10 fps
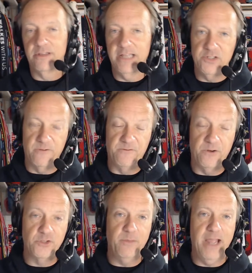That's our
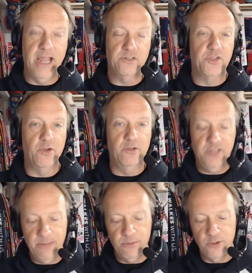first match. So it's
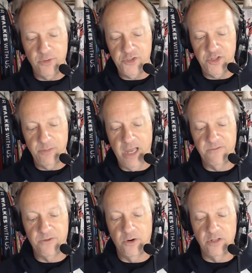Hebron Christian,
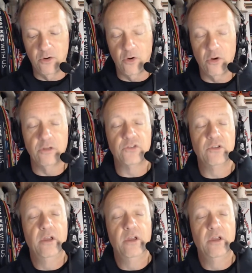Mount Vernon girls,